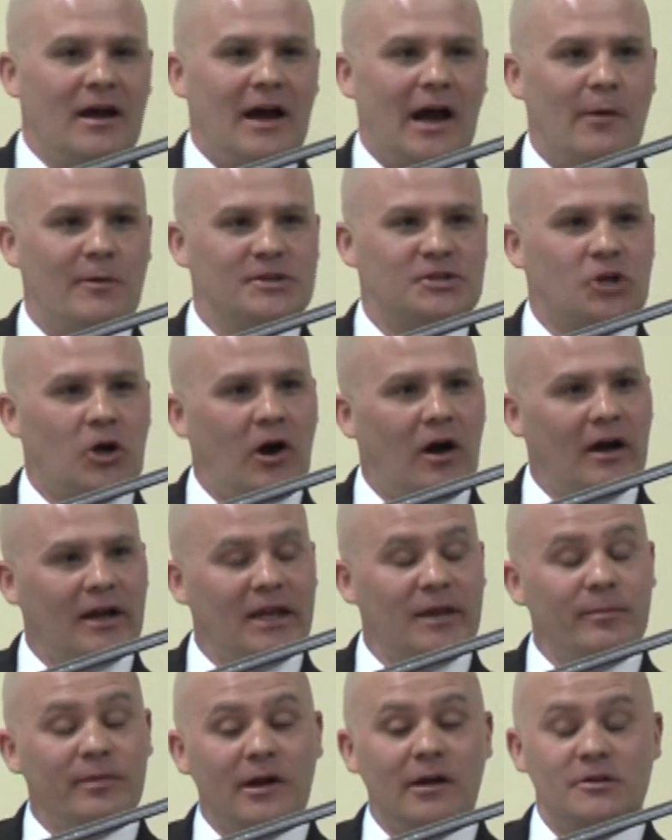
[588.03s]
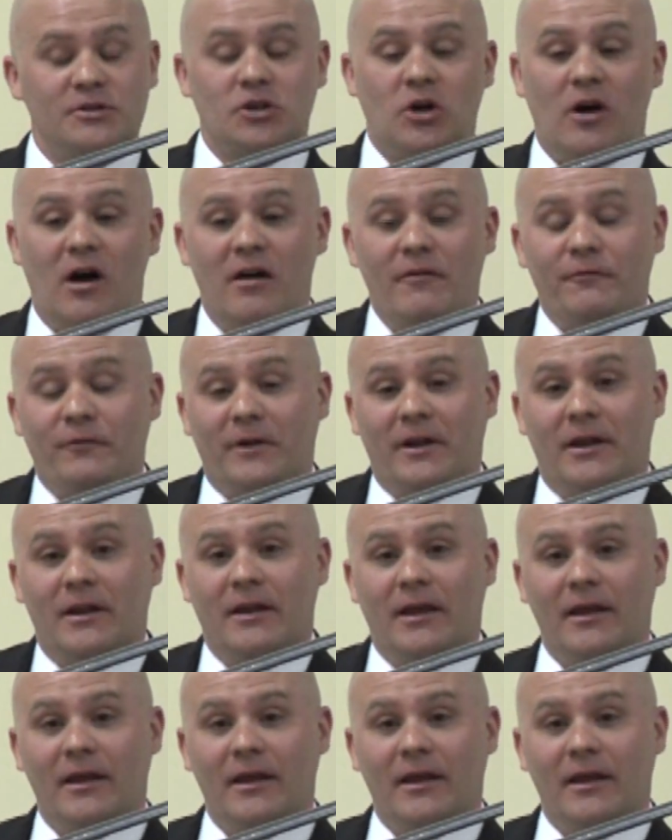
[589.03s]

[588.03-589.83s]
I was cocky, but I was confident.